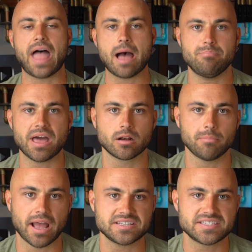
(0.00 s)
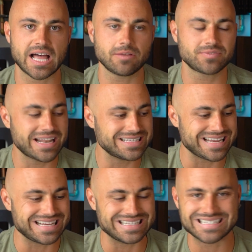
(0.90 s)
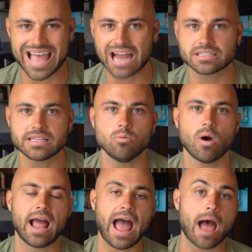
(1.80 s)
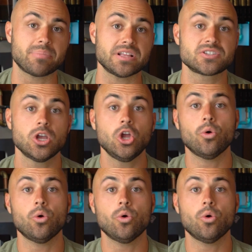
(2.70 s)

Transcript: that better myself. That is exactly what happens.